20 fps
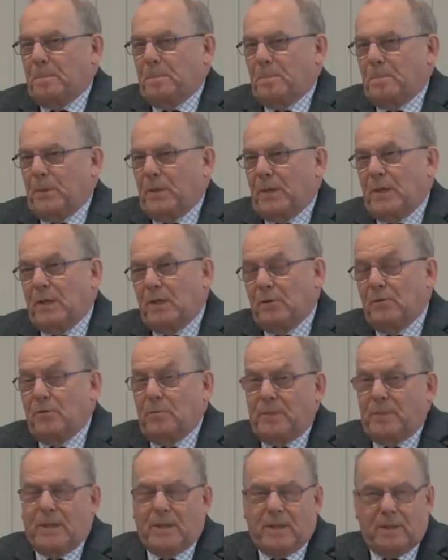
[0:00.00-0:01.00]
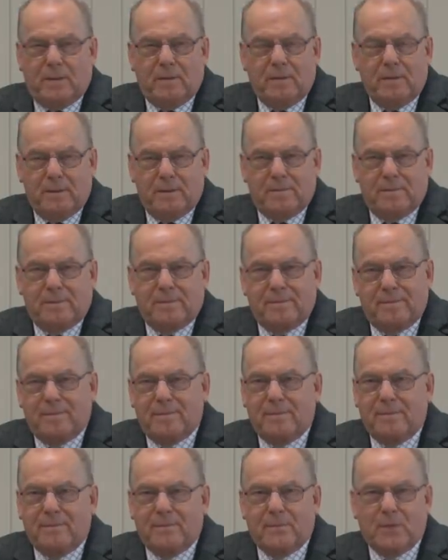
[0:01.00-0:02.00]
But he could have been killed.
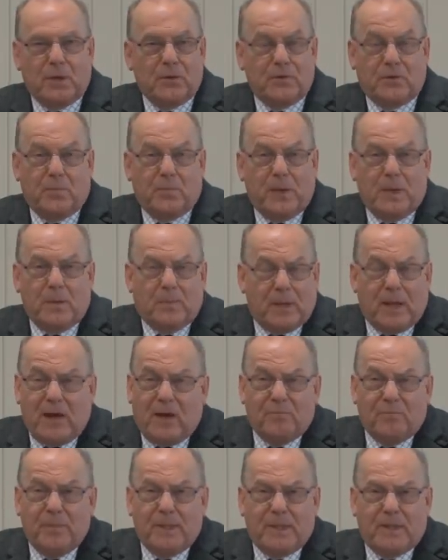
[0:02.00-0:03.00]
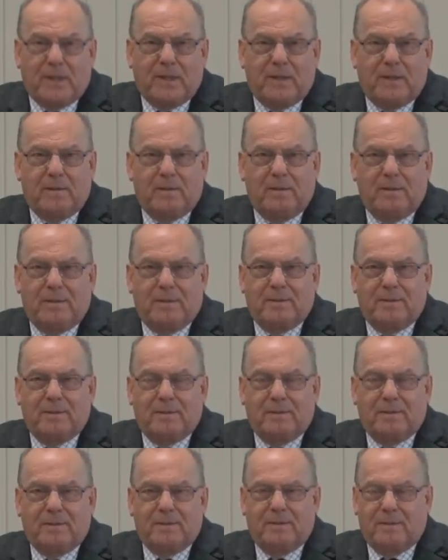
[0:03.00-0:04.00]
Lots of people have been killed.
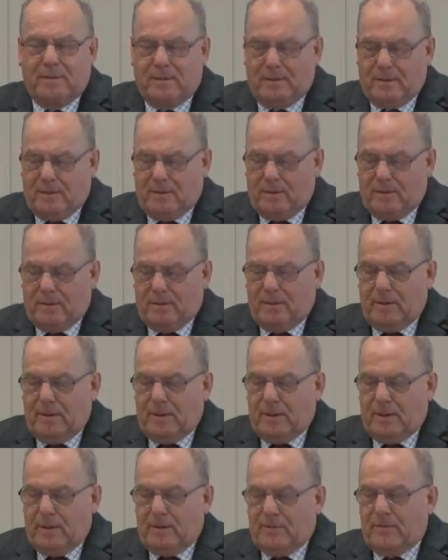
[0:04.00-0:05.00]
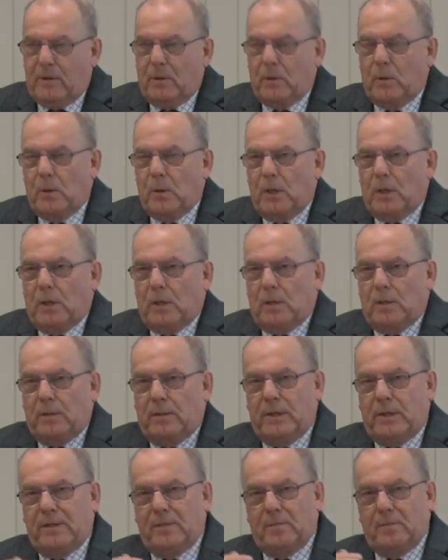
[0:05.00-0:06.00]
So
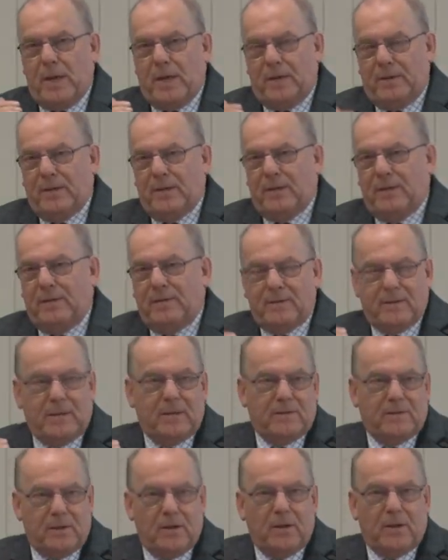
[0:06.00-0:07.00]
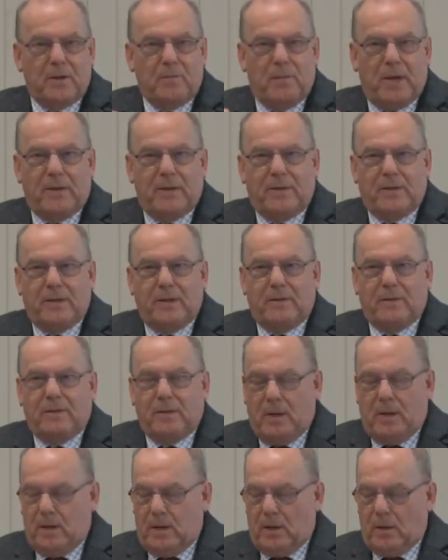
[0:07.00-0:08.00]
these Methodists, these early
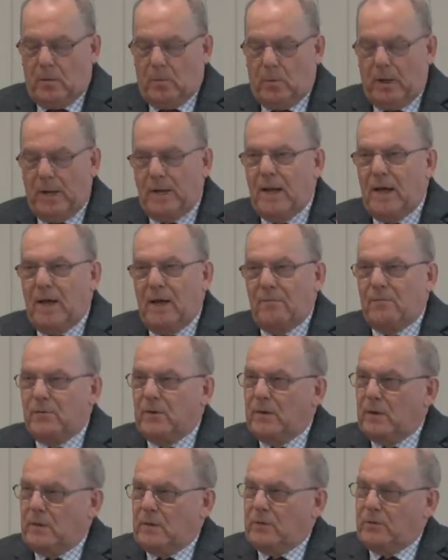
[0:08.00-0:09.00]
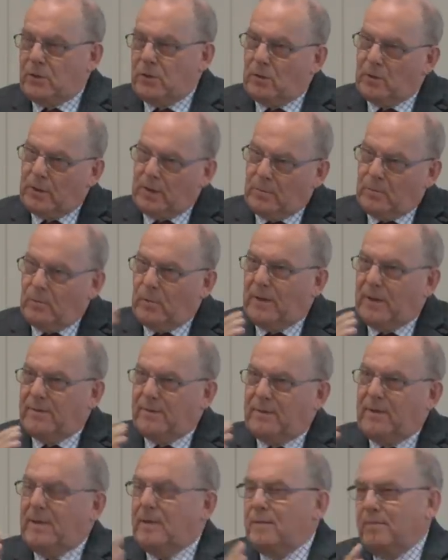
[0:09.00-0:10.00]
Methodists, whenever John
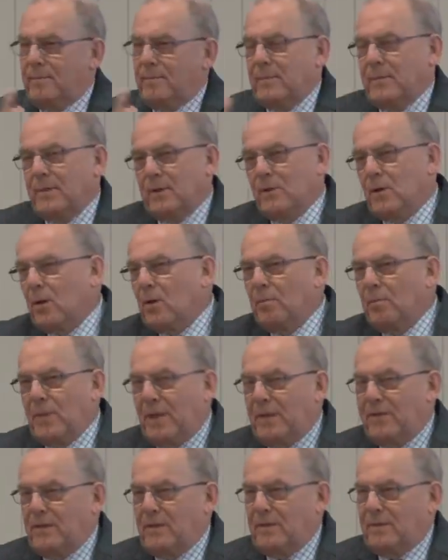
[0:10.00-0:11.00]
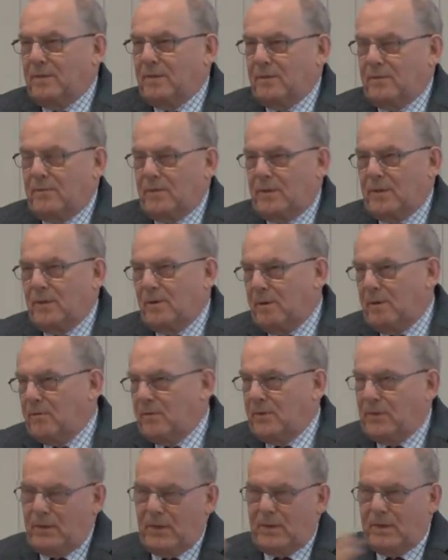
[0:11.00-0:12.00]
Wesley, they're called Methodists because they do
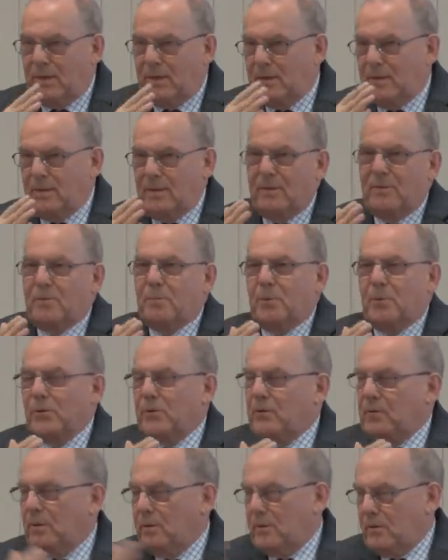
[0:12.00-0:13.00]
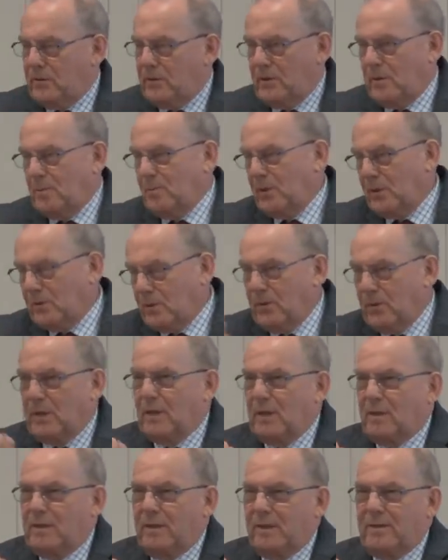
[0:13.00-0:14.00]
everything, they're supposed to do everything
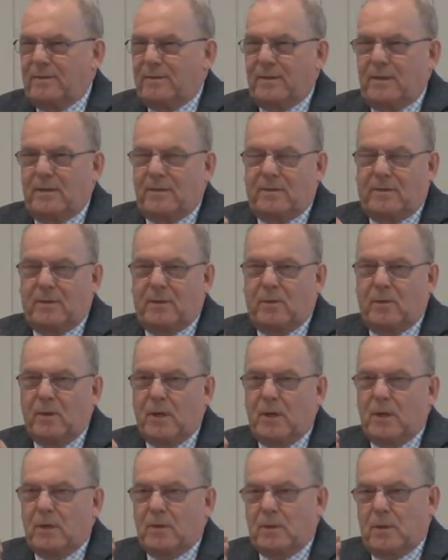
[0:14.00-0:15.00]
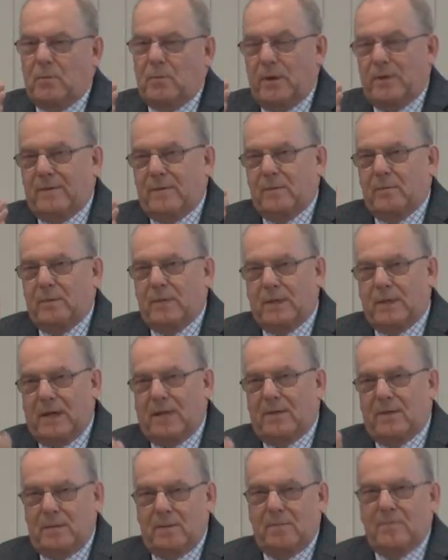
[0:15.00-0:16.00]
methodically, you see. So John Wesley would
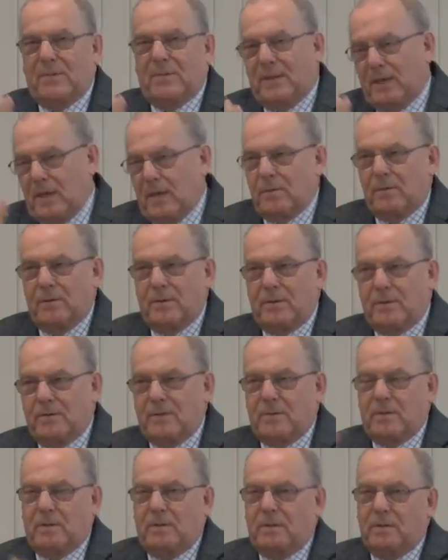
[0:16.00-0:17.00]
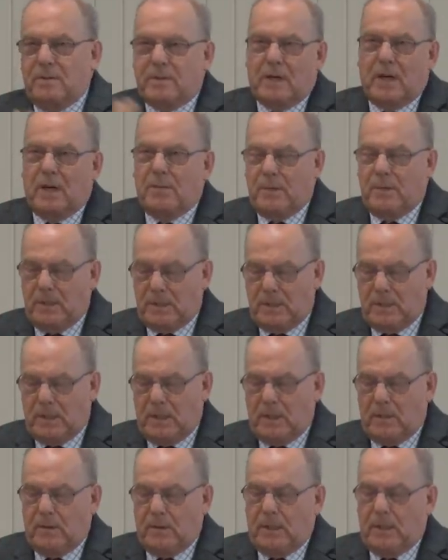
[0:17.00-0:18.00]
gather them together at a certain time in the
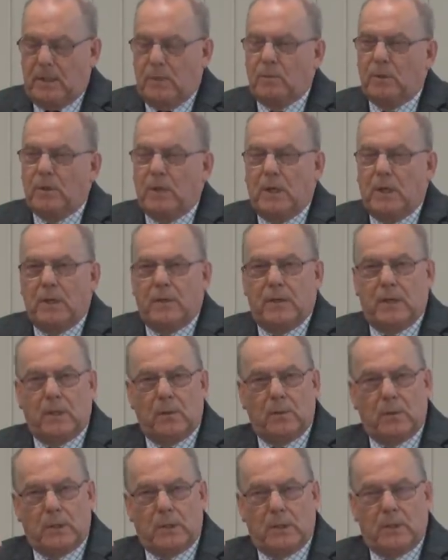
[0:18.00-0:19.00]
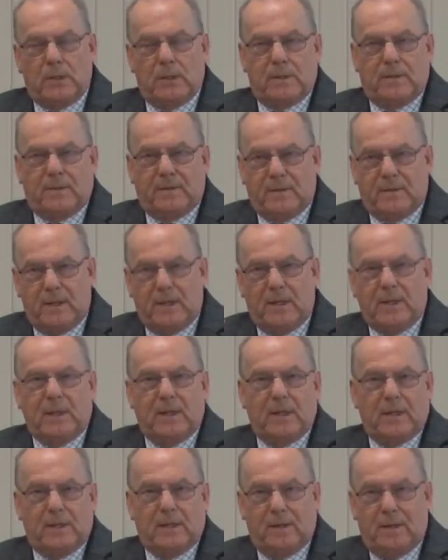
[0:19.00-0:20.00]
year, and they would
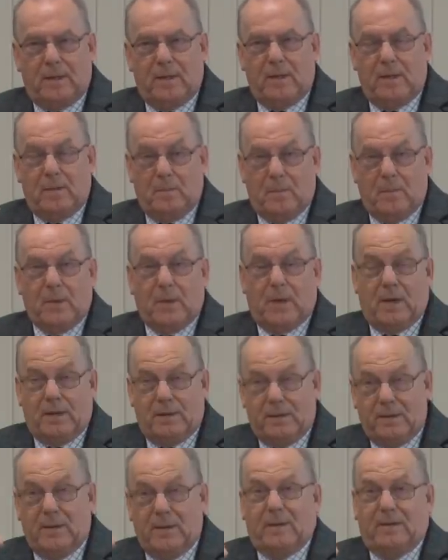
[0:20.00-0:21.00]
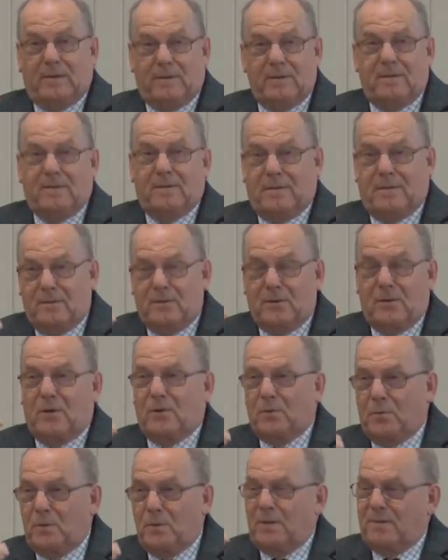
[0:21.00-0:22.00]
sing a hymn like this. This is a
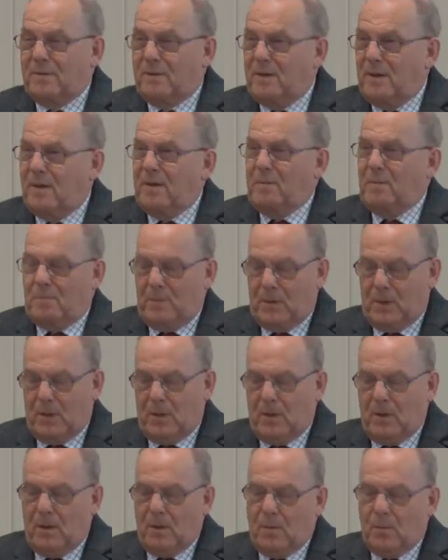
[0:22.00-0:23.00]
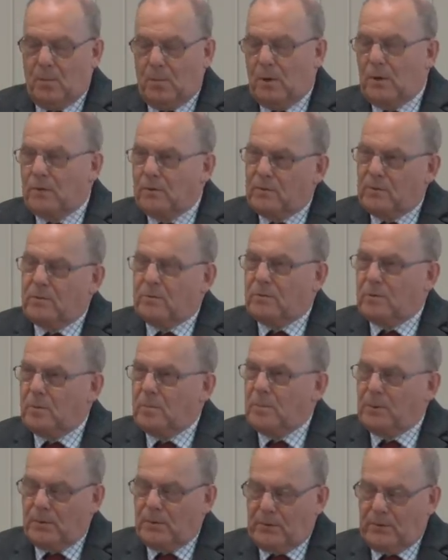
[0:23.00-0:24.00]
Charles Wesley hymn. What
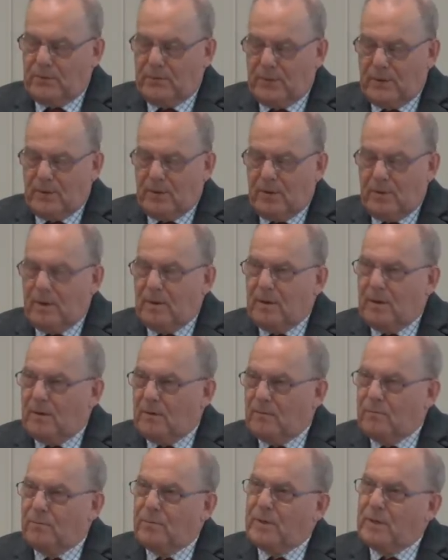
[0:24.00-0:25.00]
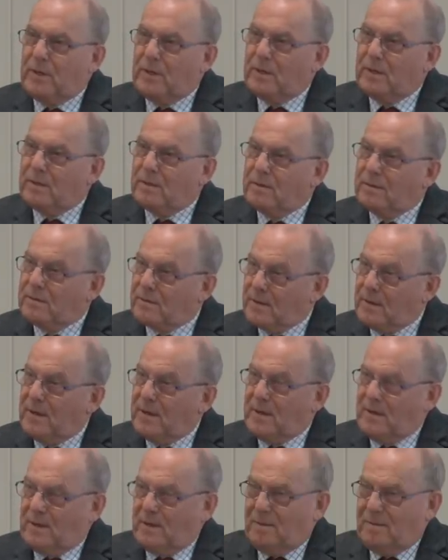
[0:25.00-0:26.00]
troubles have we
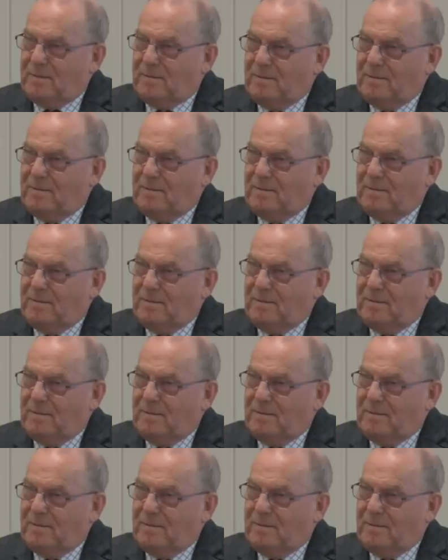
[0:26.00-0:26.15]
seen?